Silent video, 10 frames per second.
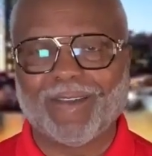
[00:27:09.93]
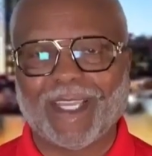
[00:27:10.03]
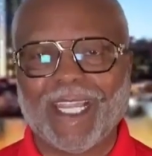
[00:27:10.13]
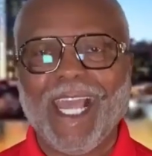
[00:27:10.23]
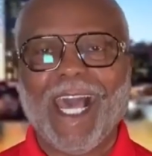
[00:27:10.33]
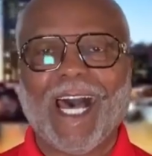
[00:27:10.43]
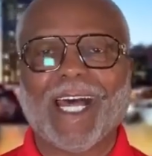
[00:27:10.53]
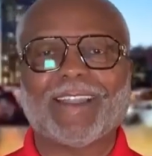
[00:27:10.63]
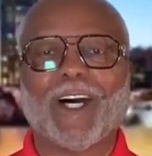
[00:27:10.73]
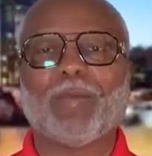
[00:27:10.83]
I mean,
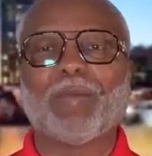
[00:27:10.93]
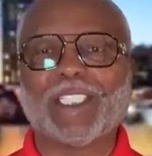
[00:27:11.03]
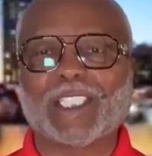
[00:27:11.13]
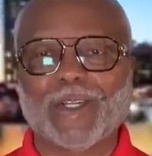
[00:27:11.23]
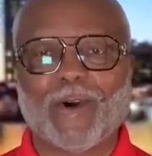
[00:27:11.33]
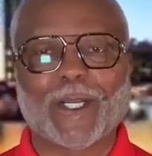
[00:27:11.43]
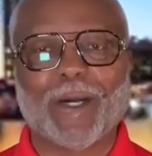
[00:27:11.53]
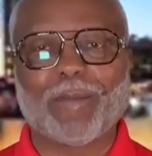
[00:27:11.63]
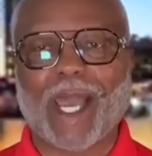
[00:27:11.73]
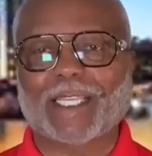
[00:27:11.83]
I thought me showing
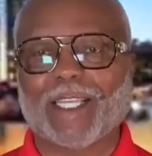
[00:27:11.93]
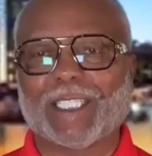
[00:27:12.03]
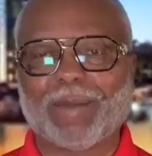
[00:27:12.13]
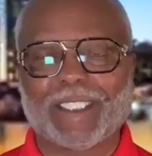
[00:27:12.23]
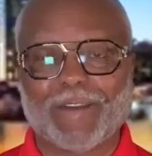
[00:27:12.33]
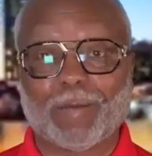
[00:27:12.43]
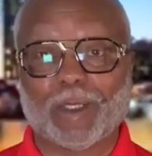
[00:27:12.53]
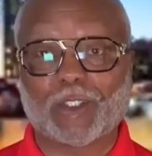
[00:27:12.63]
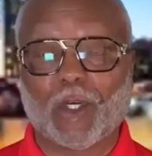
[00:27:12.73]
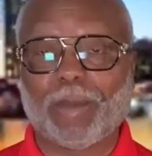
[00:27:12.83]
up back there is going to be different.
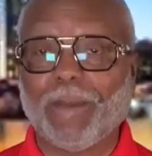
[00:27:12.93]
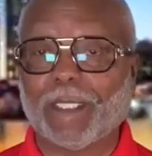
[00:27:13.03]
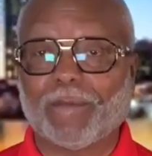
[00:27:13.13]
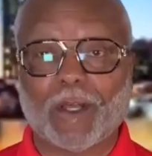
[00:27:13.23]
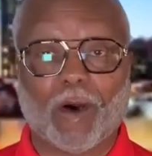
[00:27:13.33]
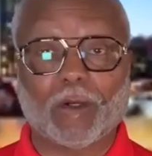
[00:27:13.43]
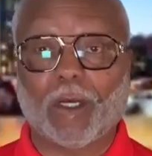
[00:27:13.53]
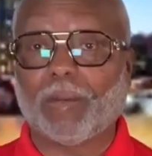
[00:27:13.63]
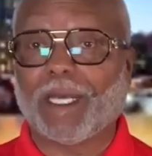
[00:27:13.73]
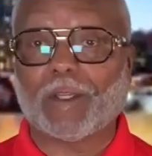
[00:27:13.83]
But, you know, people have gone
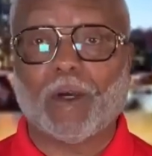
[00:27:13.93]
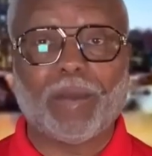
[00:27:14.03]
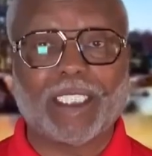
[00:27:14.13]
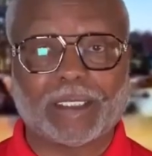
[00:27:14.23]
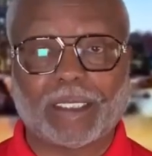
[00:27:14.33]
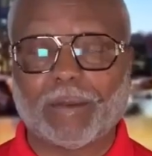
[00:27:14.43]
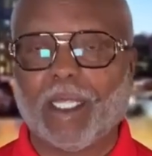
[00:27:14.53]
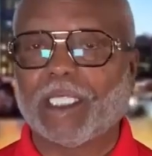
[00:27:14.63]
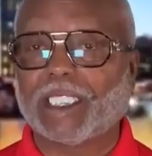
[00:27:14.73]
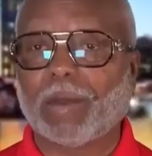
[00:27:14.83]
on about their own business. Some,
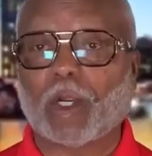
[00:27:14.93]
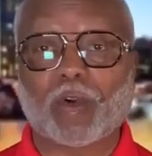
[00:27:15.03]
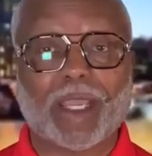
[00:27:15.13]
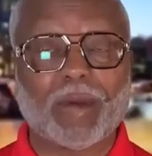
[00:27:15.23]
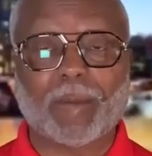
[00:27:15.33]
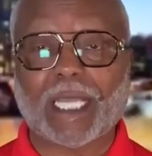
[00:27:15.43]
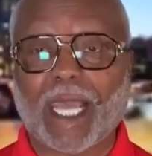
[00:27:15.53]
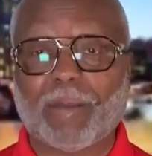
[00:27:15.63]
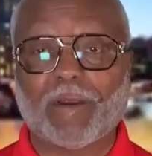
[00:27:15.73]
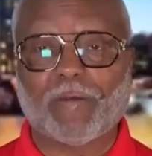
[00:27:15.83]
some of my great members I
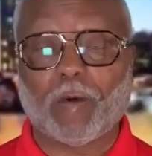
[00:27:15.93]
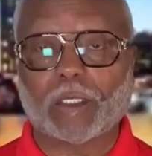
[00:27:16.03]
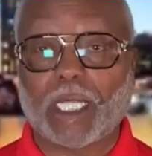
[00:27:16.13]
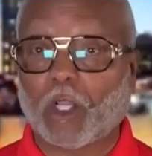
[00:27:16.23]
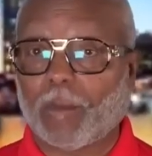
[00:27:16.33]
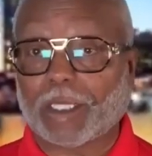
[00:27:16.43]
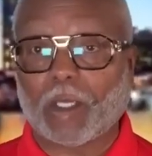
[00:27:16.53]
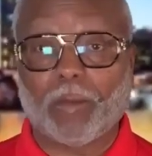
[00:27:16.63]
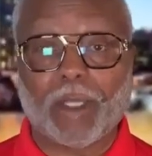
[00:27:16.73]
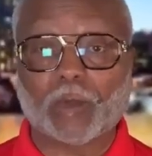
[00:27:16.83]
had before, they're going about
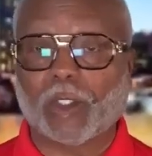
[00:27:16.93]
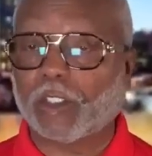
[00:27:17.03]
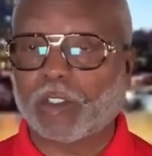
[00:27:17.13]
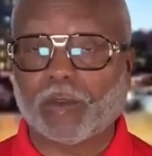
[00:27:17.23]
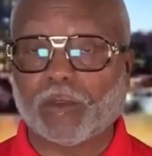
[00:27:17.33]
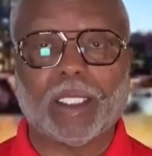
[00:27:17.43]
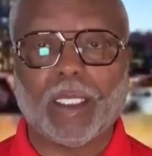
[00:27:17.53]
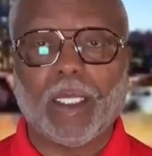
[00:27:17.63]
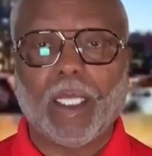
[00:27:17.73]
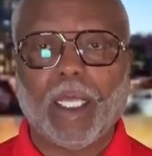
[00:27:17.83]
their own business, which is great.
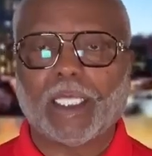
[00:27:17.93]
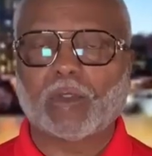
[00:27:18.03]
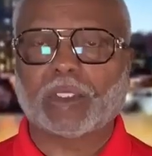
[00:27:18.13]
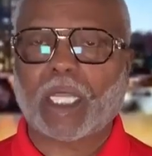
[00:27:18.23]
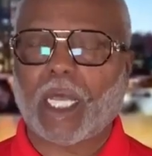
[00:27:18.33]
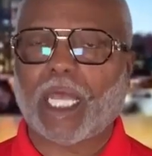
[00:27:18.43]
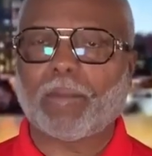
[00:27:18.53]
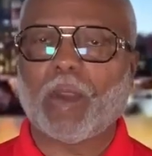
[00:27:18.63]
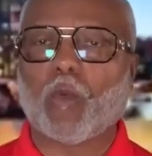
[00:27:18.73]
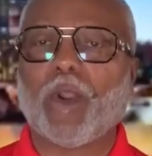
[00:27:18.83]
And so it's kind of like
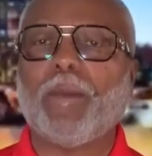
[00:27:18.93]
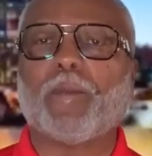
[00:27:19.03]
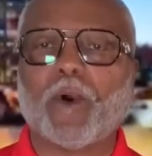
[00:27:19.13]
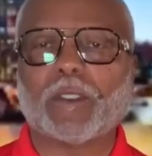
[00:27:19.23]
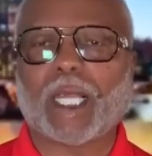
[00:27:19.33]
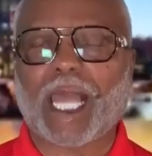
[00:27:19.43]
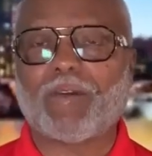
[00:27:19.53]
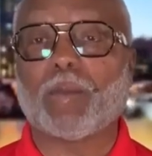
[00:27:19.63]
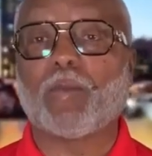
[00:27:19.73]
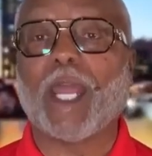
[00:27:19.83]
me rebirthing, like
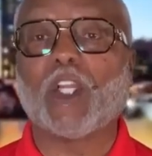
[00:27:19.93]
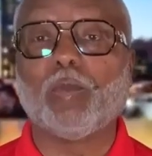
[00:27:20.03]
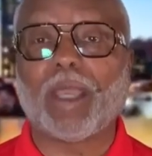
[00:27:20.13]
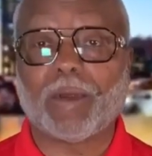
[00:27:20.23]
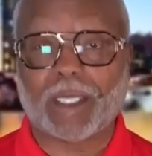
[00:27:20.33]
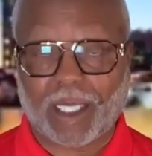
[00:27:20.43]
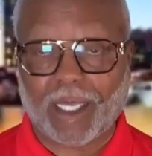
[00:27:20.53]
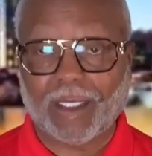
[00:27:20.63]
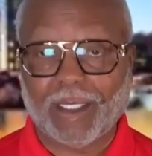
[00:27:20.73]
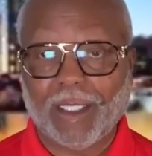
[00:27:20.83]
having a brand new baby again.